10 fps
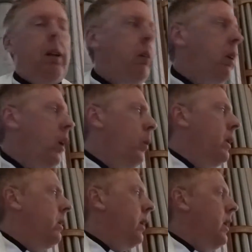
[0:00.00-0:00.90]
And so
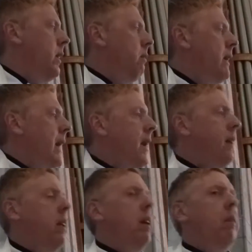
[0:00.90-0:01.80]
we see the
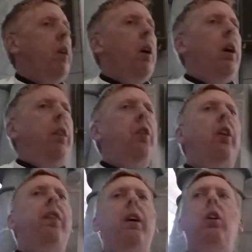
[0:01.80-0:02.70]
reality of God
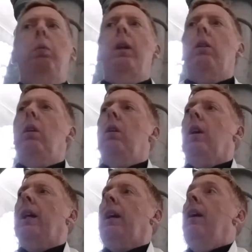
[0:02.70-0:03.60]
through things we do,
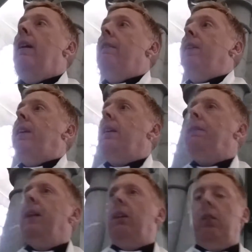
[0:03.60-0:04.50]
like
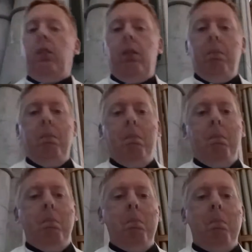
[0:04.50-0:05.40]
forgiveness,
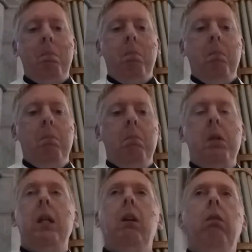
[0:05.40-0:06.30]

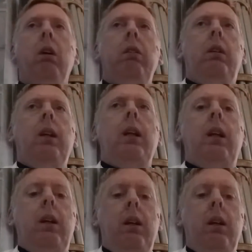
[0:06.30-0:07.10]
generosity,